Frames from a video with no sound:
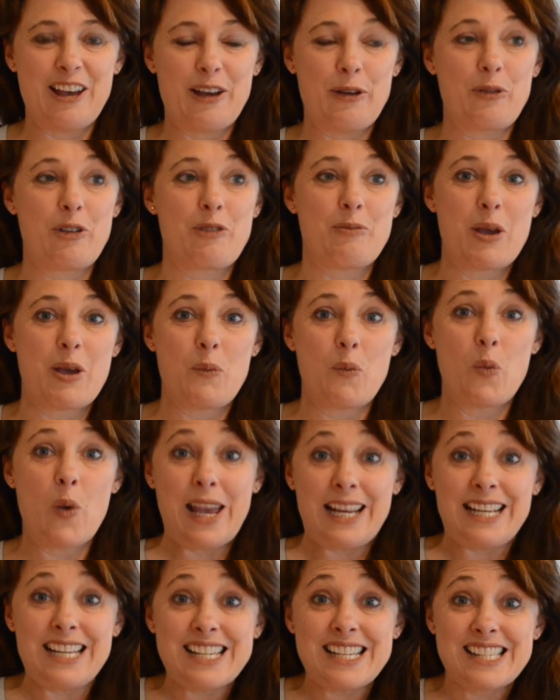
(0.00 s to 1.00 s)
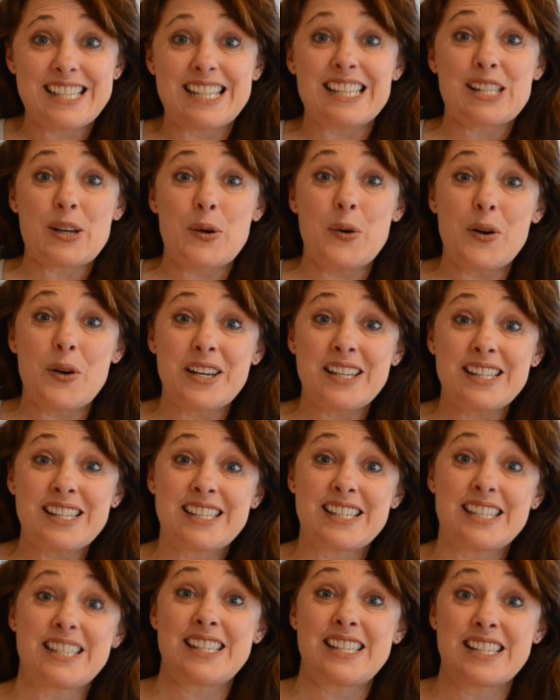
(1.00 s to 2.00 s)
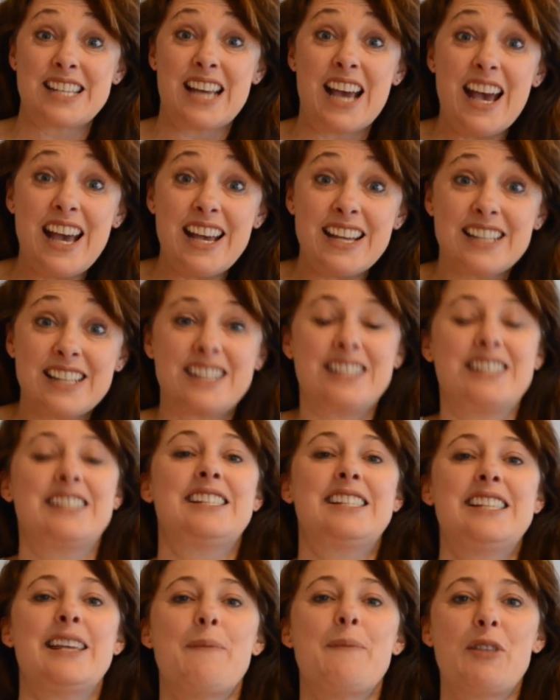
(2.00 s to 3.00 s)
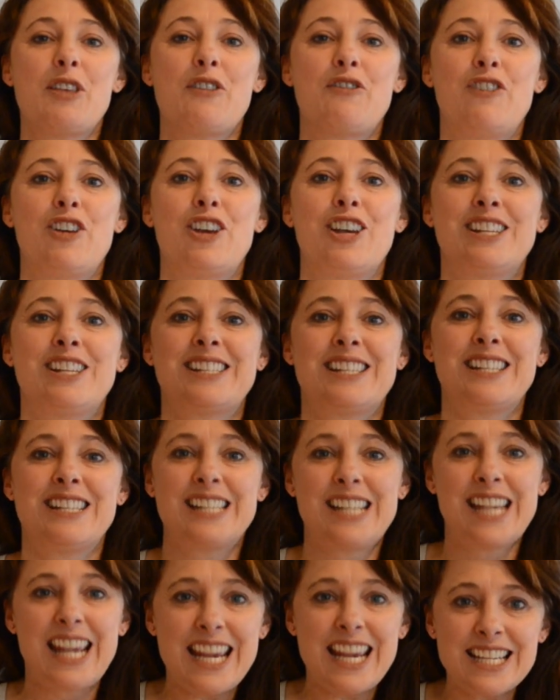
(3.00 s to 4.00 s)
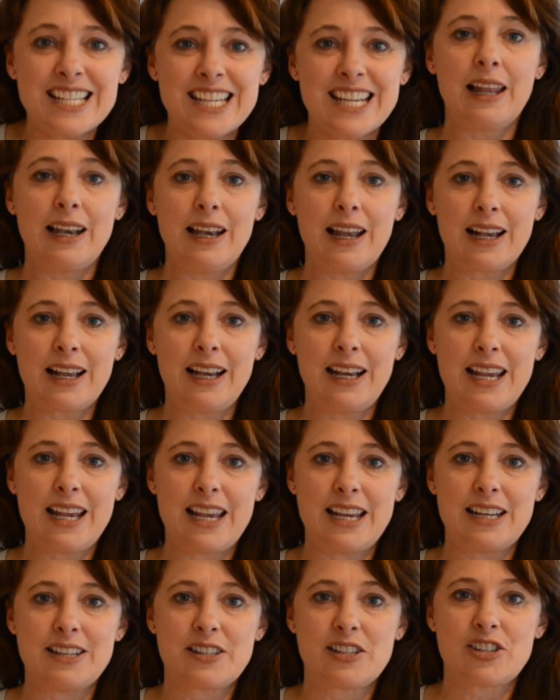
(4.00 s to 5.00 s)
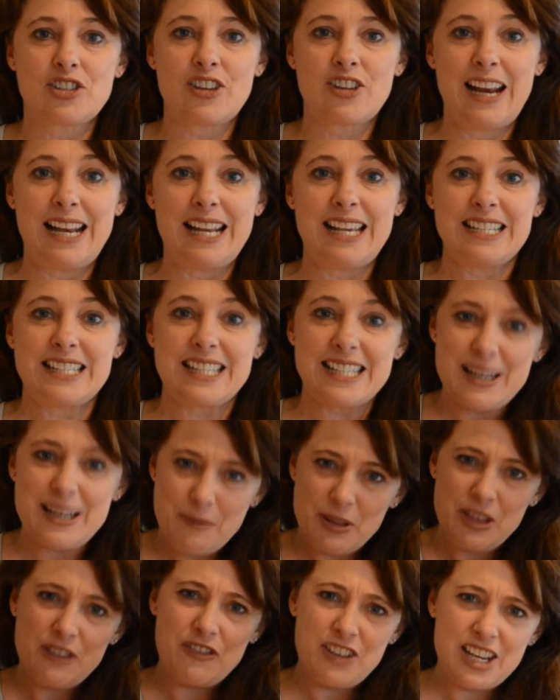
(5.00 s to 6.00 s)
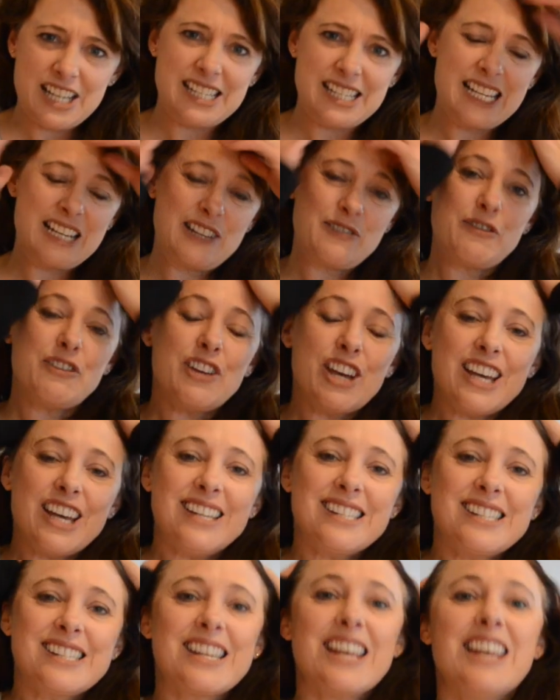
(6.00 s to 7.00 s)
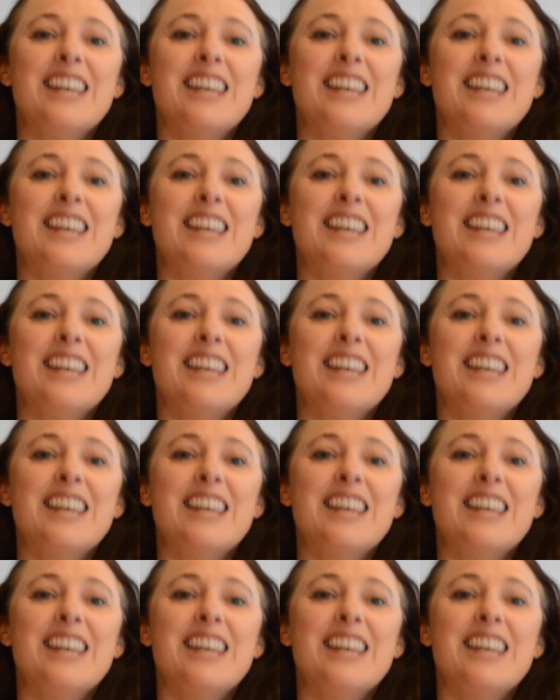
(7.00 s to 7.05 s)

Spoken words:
We've been waiting since August to start. December the 1st has hit. Luckily in Australia, December the 1st hit first.